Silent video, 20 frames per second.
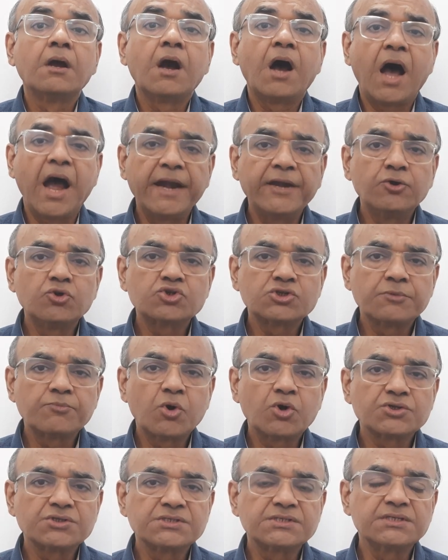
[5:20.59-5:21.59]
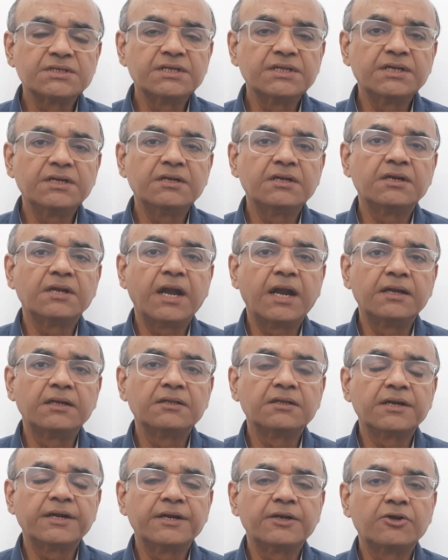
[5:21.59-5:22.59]
High dose amoxicillin at
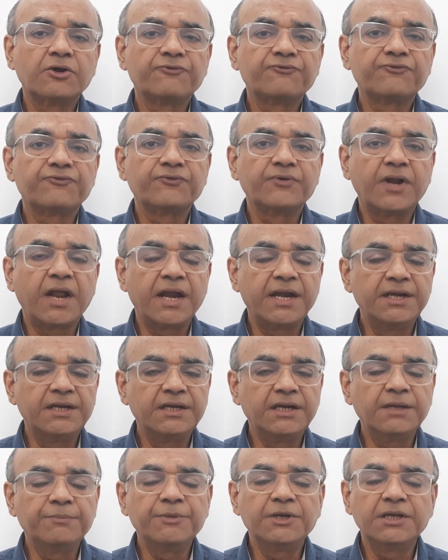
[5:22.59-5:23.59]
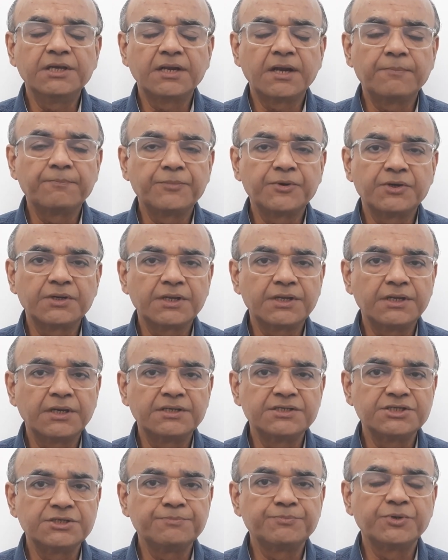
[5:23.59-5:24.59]
the rate of 90 mg per
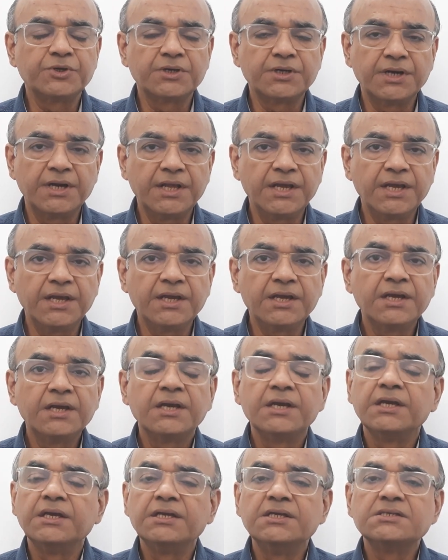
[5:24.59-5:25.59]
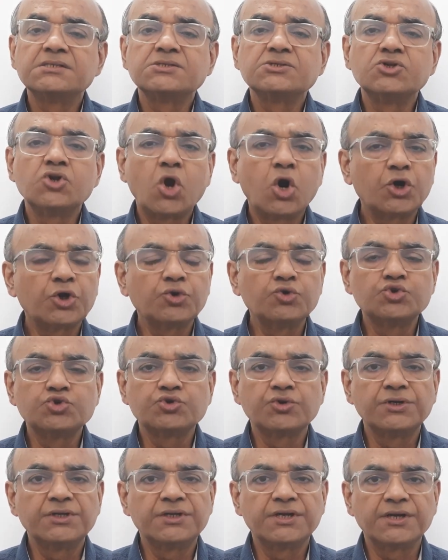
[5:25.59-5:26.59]
kg per day is not
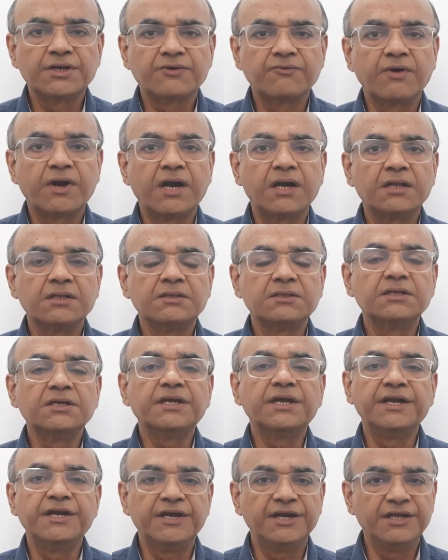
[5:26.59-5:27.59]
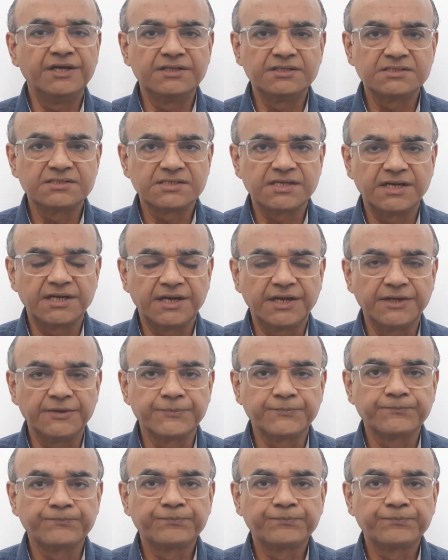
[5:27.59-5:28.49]
usually required in the Indian setting.